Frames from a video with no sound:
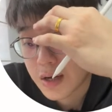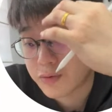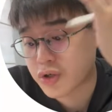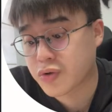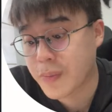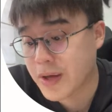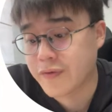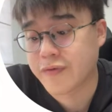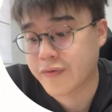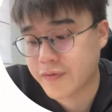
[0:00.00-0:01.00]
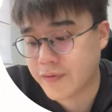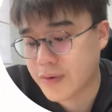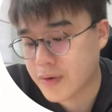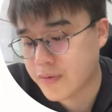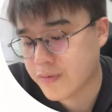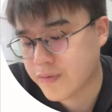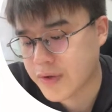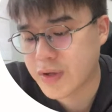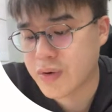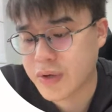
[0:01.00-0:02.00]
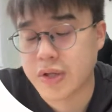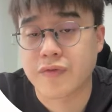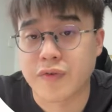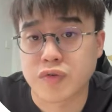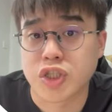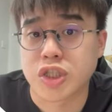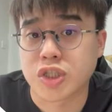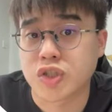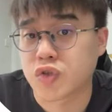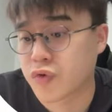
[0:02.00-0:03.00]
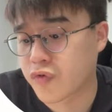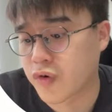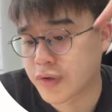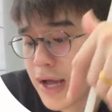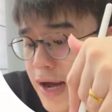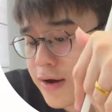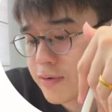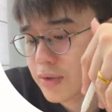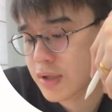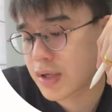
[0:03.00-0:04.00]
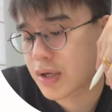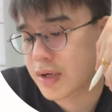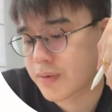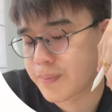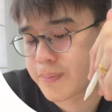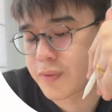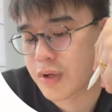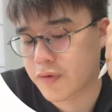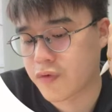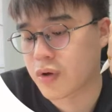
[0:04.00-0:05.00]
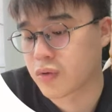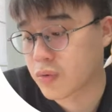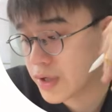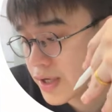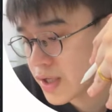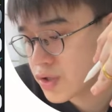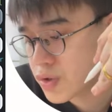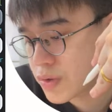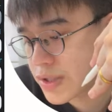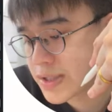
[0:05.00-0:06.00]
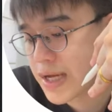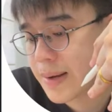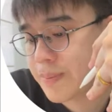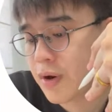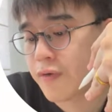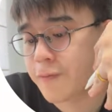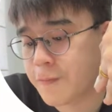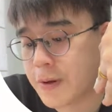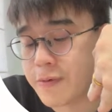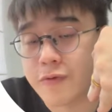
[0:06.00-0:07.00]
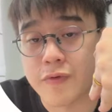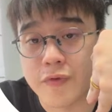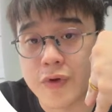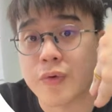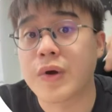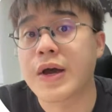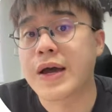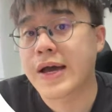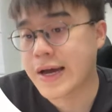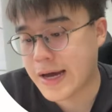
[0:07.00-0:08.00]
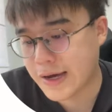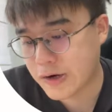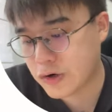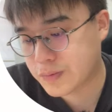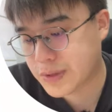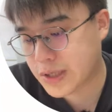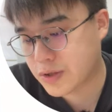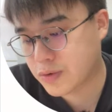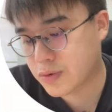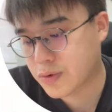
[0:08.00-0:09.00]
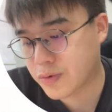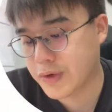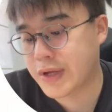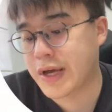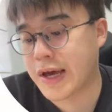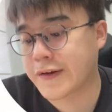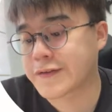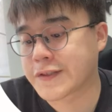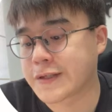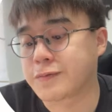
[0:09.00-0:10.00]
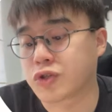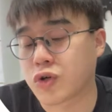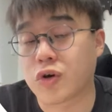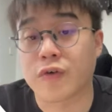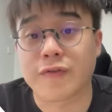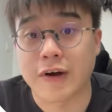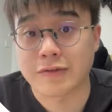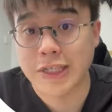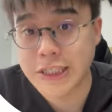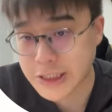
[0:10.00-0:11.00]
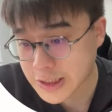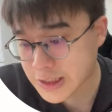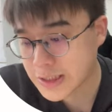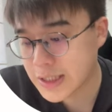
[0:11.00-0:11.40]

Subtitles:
try to make a video in the future. So for now, if you're looking into this type of paper review, I hope that you already have some sort of foundation,